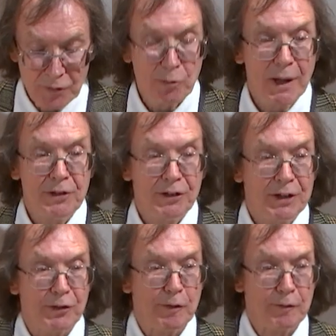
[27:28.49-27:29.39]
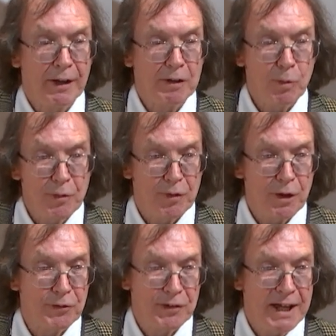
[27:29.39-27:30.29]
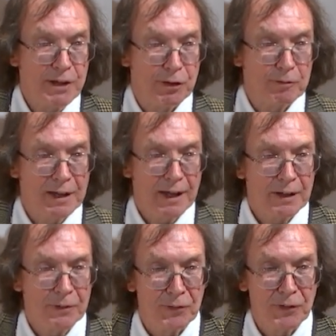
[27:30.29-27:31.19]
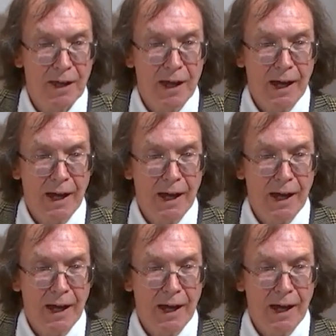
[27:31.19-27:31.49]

to identify with those native kings